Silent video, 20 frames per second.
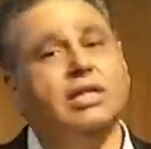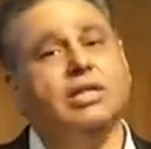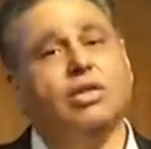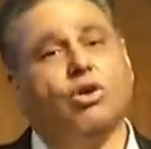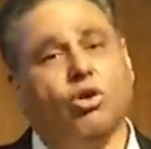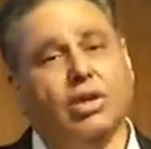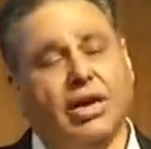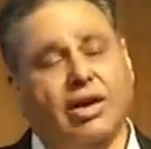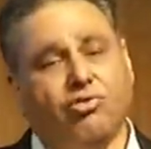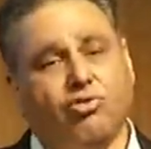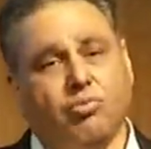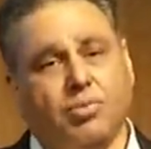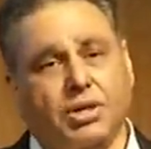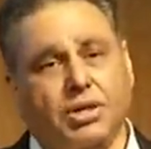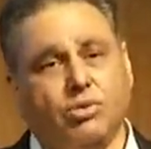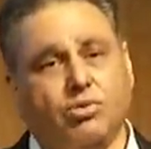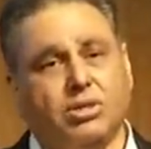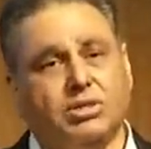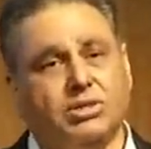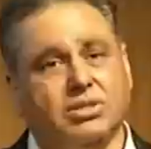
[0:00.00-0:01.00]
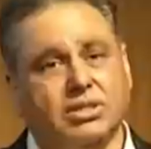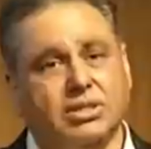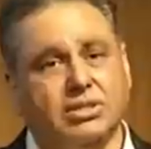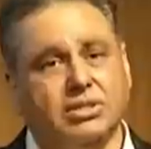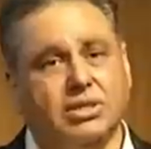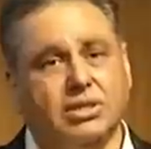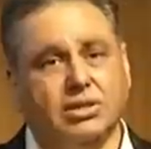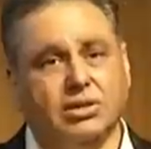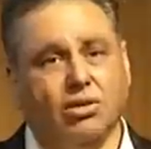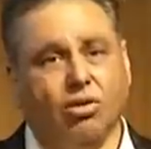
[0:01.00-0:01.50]
They all have to be US
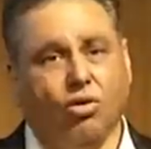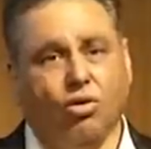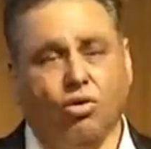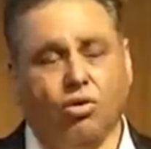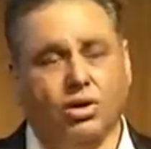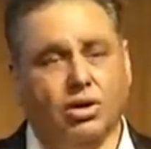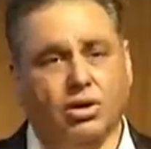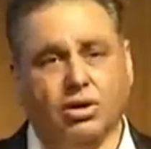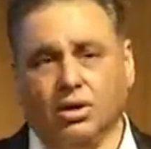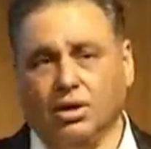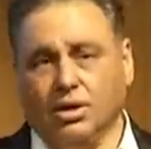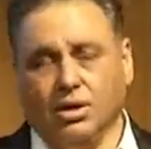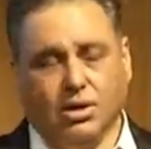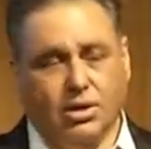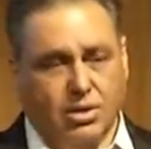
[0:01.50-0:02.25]
citizen or